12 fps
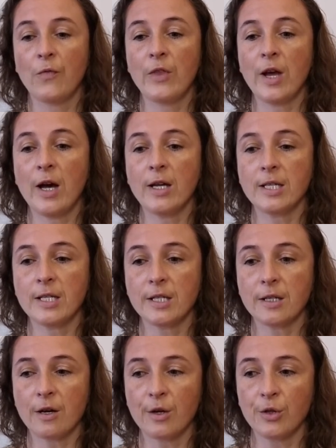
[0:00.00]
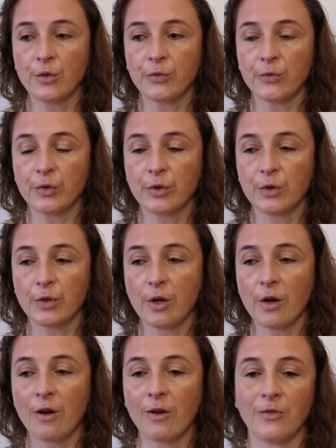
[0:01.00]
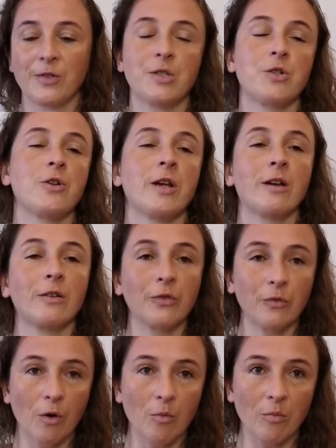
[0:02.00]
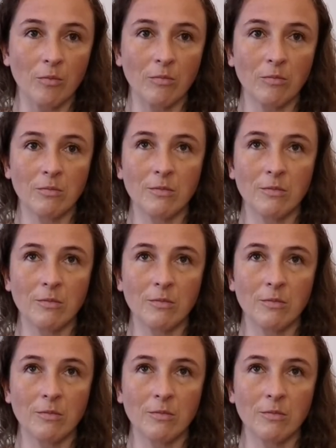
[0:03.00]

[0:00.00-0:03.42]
that kind of earth strength from,